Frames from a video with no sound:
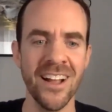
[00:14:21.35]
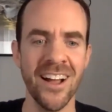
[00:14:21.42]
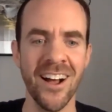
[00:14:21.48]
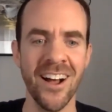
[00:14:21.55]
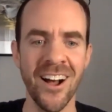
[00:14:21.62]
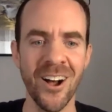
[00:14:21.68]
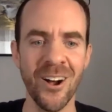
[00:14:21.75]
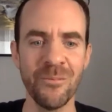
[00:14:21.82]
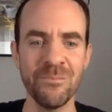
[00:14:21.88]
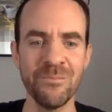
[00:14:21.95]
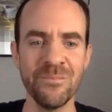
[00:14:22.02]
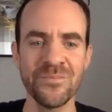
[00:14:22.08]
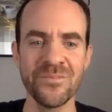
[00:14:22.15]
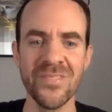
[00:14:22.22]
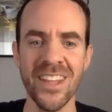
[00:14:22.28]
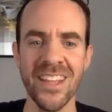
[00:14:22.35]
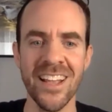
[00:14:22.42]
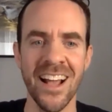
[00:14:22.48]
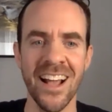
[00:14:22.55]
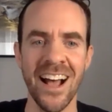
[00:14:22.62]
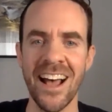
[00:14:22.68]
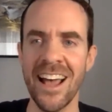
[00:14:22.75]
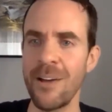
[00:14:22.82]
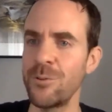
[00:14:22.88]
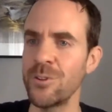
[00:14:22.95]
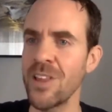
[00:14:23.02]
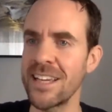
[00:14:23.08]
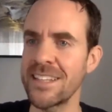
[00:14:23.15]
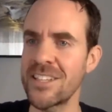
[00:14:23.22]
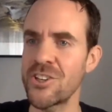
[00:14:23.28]
I would
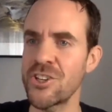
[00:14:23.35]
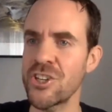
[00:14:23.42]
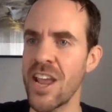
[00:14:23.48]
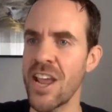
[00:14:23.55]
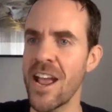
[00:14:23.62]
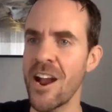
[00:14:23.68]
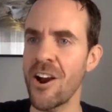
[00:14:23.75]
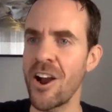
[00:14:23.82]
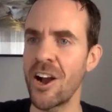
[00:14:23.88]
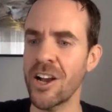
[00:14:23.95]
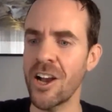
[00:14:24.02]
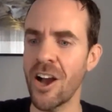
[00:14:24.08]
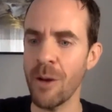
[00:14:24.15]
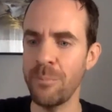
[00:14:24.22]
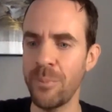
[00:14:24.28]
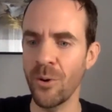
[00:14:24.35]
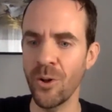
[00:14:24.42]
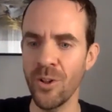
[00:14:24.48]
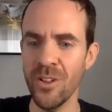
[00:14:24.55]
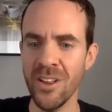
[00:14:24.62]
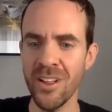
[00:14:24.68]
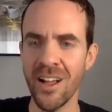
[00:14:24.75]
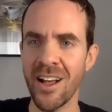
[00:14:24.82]
like to share a couple